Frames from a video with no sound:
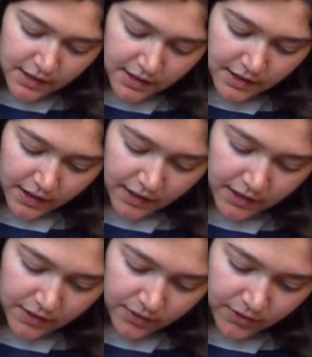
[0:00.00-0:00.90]

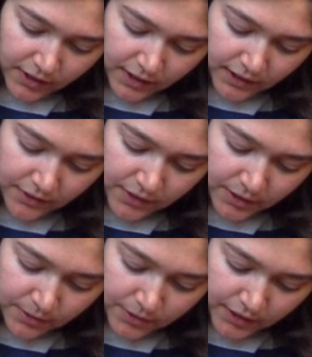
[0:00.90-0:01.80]
Negative 5
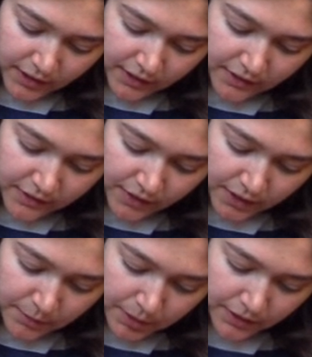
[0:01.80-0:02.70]
equals x
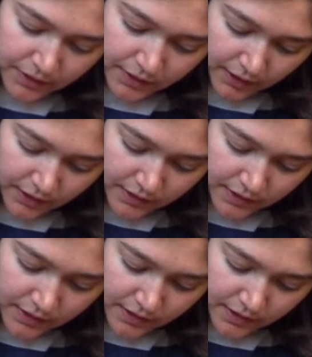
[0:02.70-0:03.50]
divided by 6.